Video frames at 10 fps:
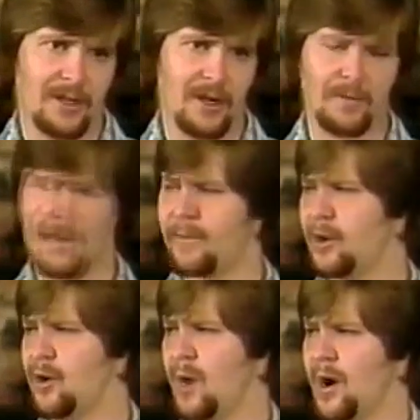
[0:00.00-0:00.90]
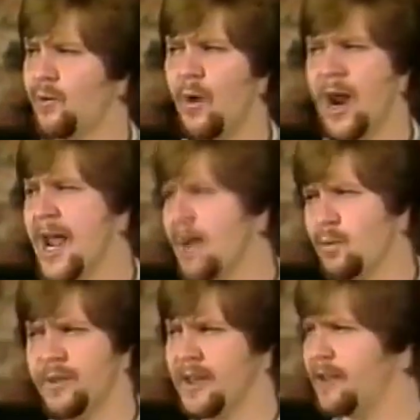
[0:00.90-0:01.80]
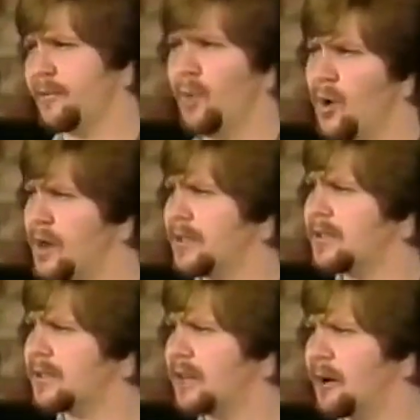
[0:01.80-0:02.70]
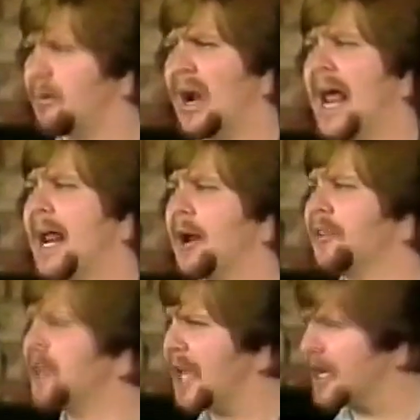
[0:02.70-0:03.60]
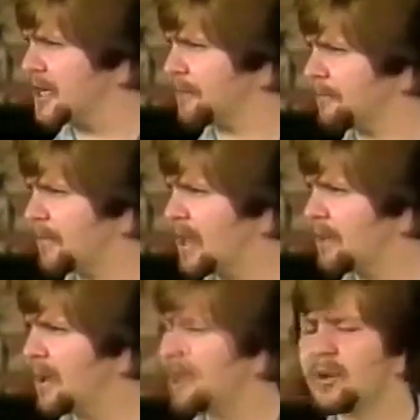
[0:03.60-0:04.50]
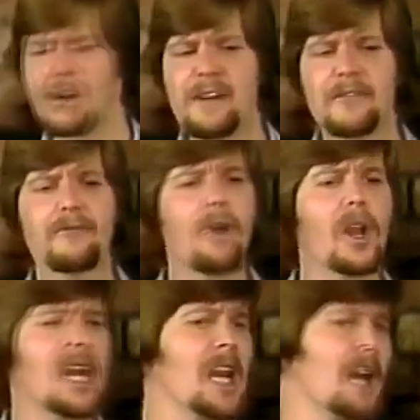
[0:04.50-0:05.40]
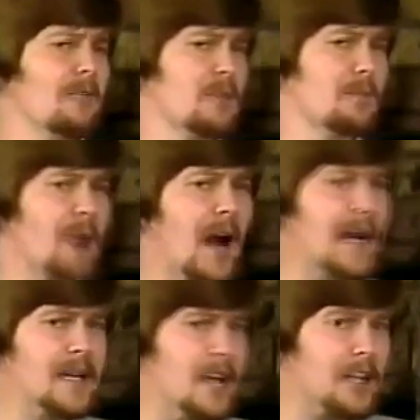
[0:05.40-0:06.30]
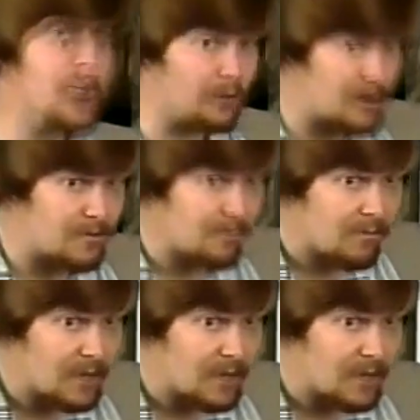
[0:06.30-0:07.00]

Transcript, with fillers: And maybe you want to run out with the other boys and plan on the kingdom. Maybe you're even falling in love with the bride and not the groom.